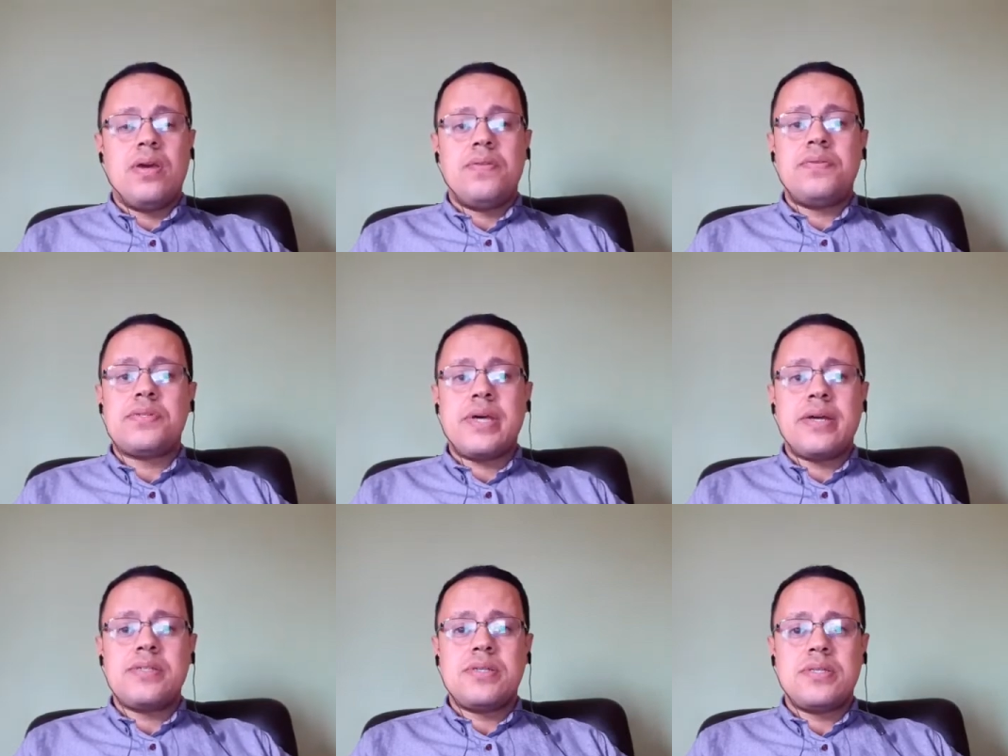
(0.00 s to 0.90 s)
The
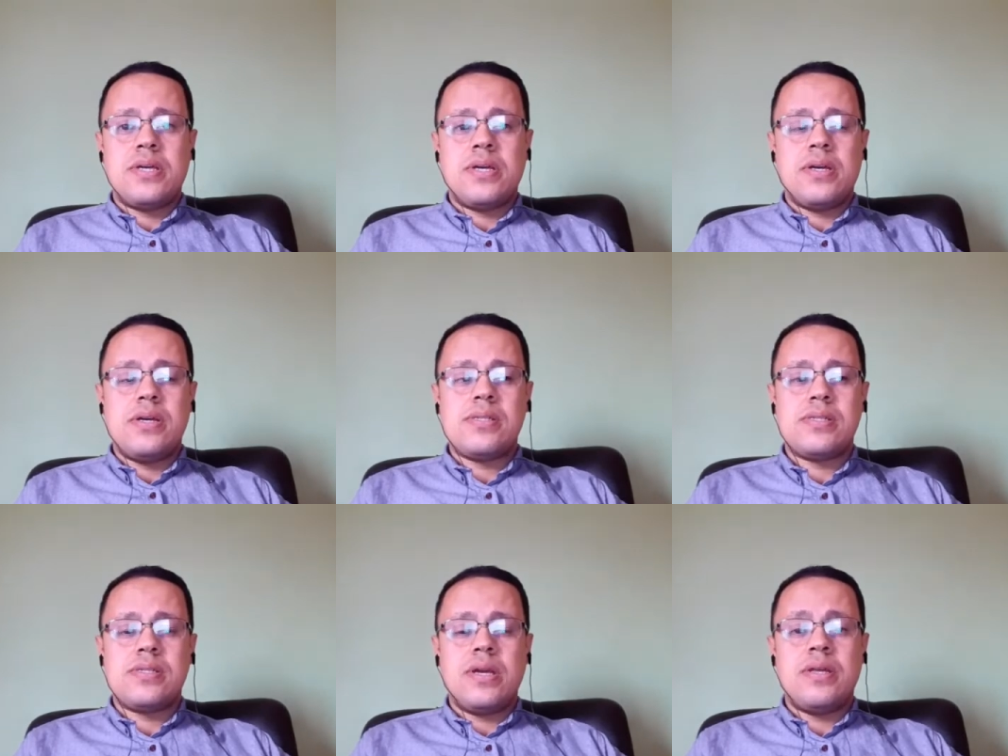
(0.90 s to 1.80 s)
second setting
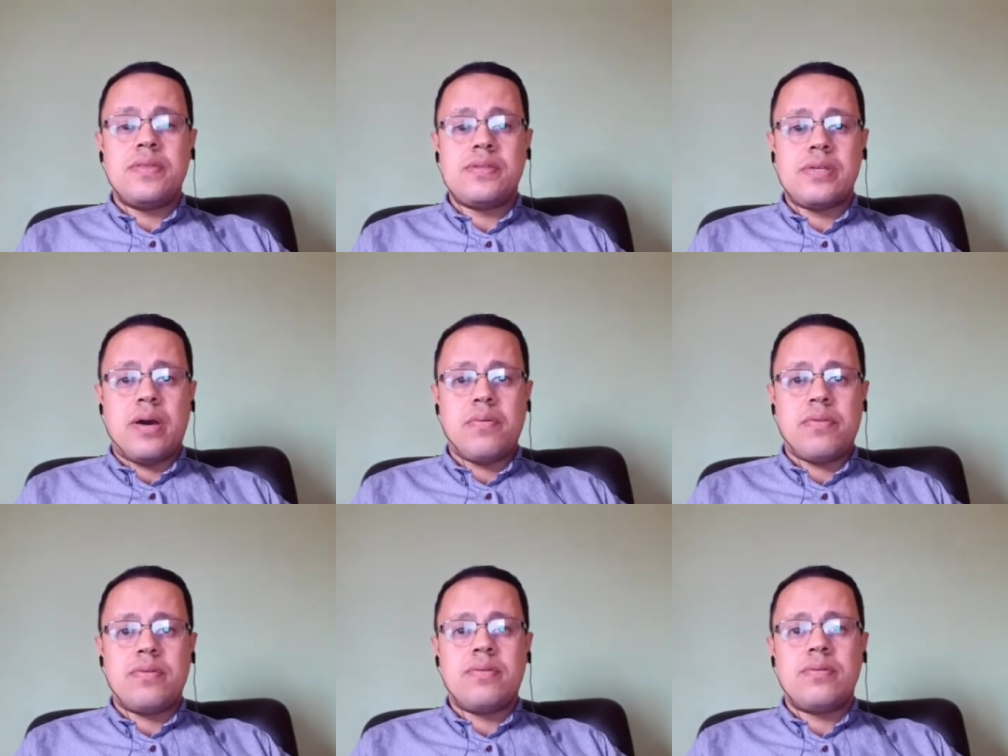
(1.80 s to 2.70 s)
is in the South,